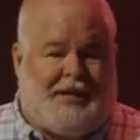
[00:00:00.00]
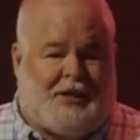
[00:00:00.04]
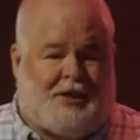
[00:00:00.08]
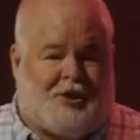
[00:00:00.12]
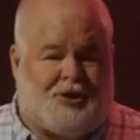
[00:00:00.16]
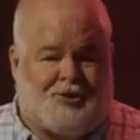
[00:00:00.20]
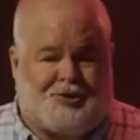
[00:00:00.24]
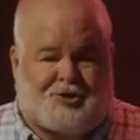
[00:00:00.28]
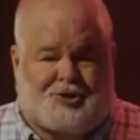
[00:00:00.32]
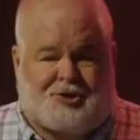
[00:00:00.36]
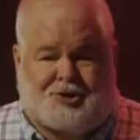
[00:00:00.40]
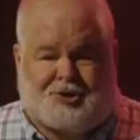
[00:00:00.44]

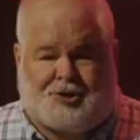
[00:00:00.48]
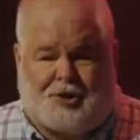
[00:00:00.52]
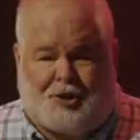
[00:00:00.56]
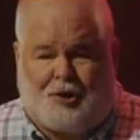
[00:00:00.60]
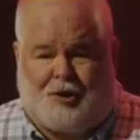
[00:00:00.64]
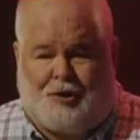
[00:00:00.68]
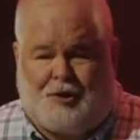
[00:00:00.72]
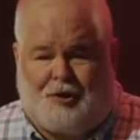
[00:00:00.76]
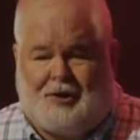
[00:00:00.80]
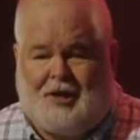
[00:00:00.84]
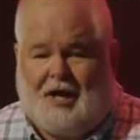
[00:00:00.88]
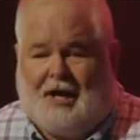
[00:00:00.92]

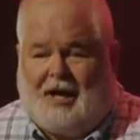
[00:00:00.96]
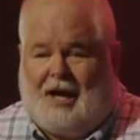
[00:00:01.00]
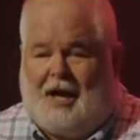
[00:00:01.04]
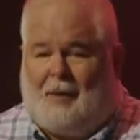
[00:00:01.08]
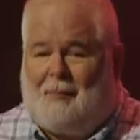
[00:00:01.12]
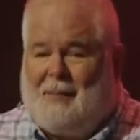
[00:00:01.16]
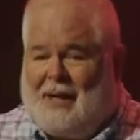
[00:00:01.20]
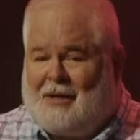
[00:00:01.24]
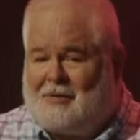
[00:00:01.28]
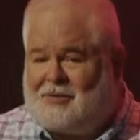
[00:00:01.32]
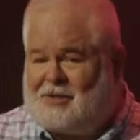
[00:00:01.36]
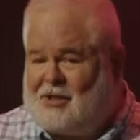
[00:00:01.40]
concerned
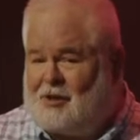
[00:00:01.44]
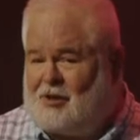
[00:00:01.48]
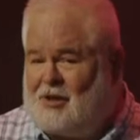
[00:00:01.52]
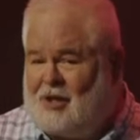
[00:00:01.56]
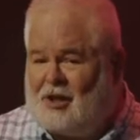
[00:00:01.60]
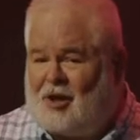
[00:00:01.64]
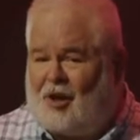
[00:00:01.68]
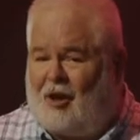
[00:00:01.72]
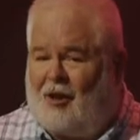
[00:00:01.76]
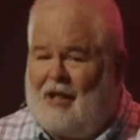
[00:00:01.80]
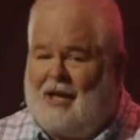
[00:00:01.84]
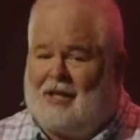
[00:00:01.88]
about their
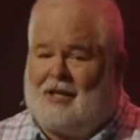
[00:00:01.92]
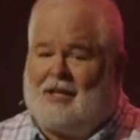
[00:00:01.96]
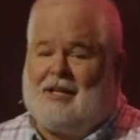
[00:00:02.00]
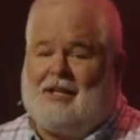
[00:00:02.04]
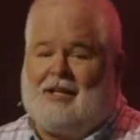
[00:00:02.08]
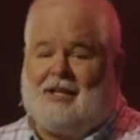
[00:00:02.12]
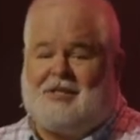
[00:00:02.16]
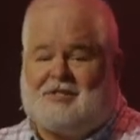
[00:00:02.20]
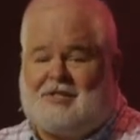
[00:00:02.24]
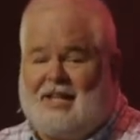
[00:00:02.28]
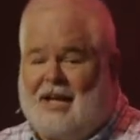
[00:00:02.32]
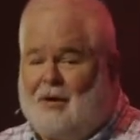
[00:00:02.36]
uncleanliness,